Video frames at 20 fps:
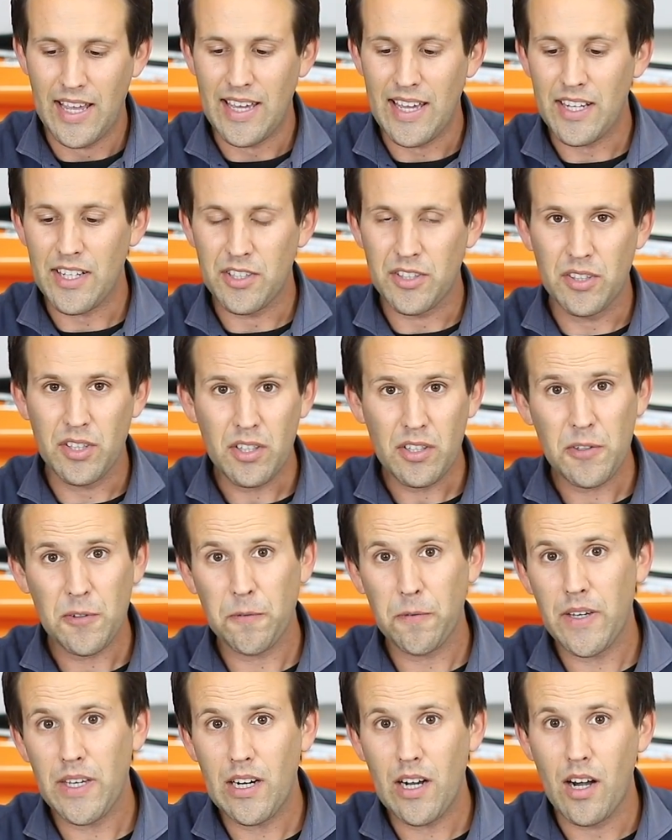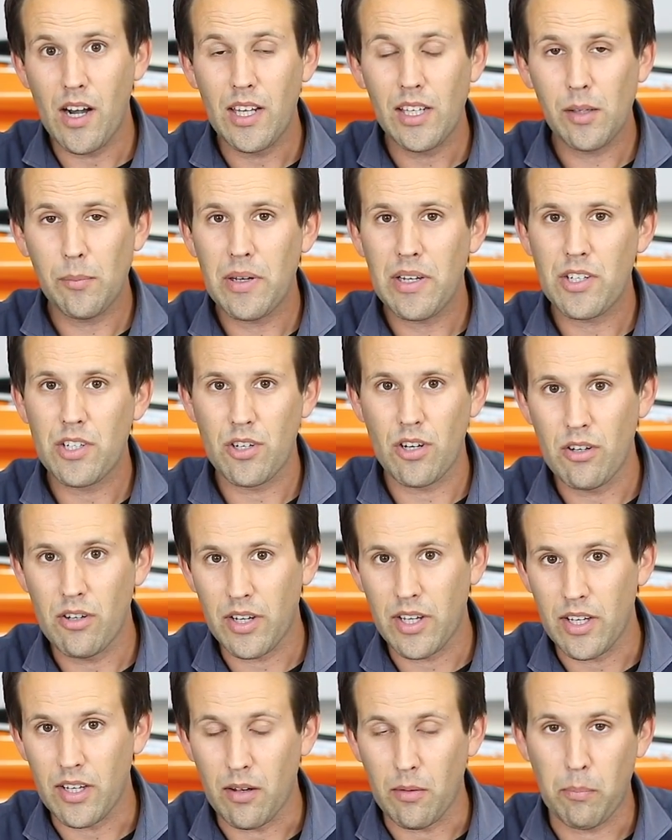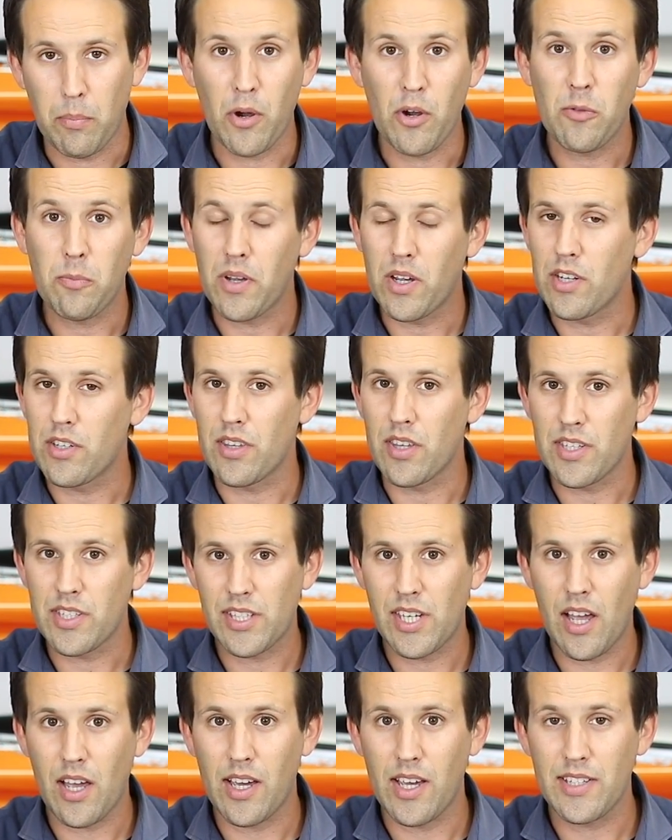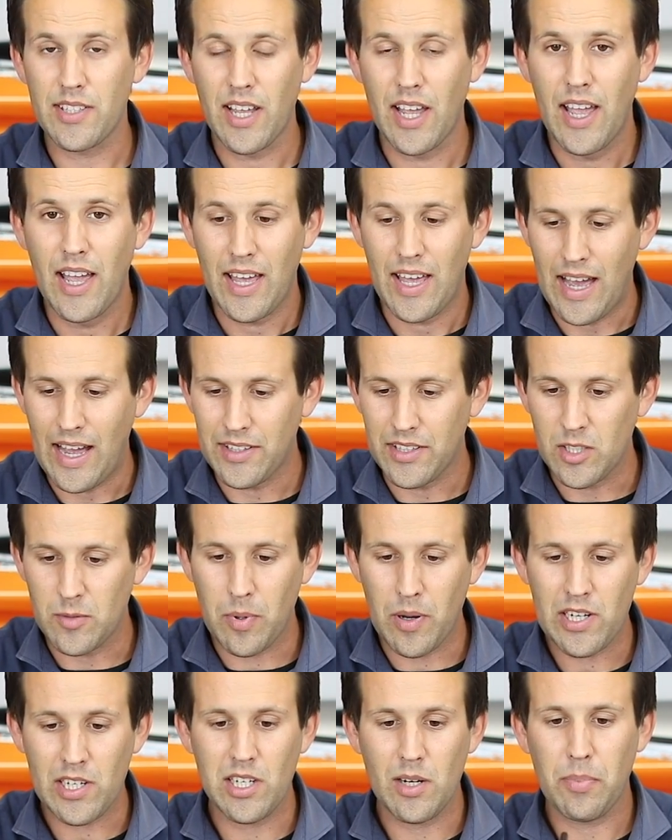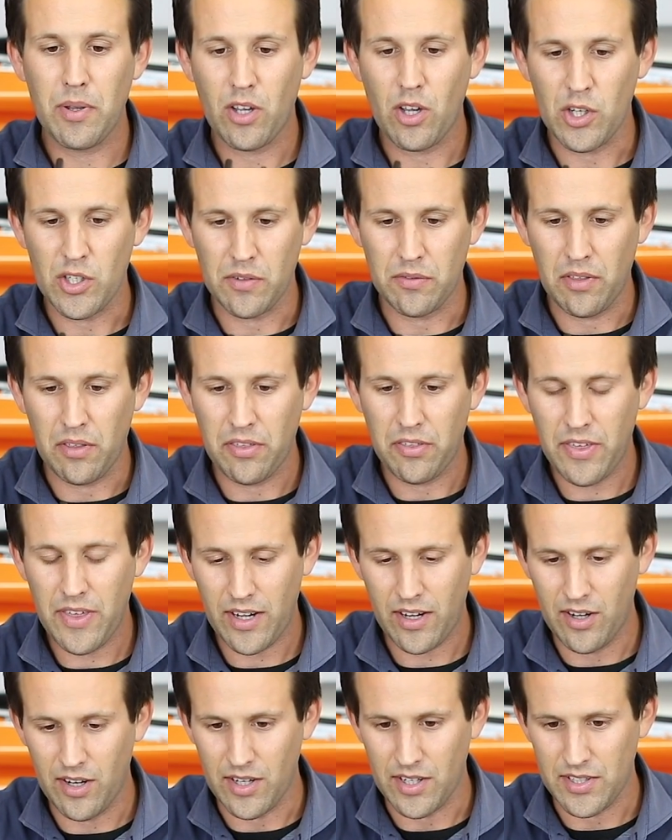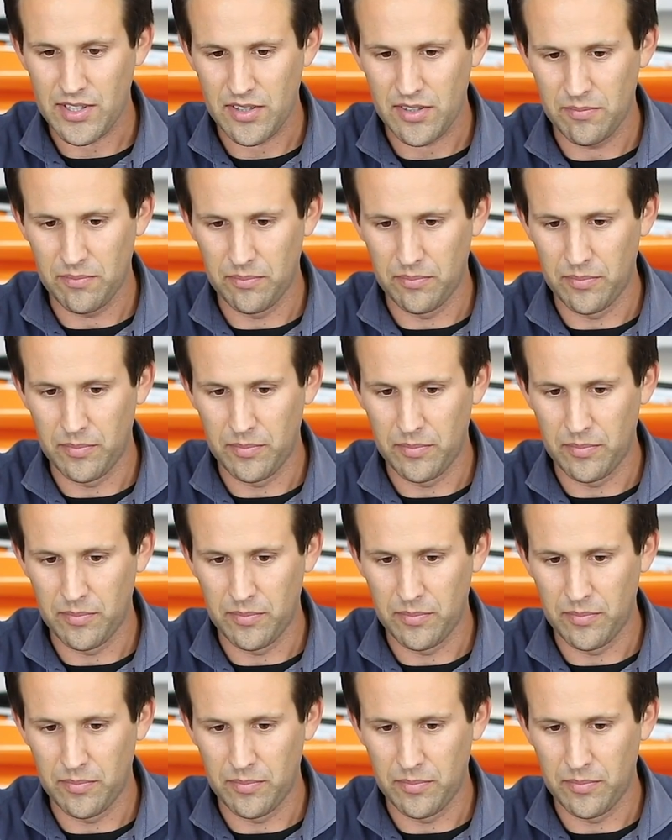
It does feel a little bit chunkier, both because of the size and especially because of the thickness.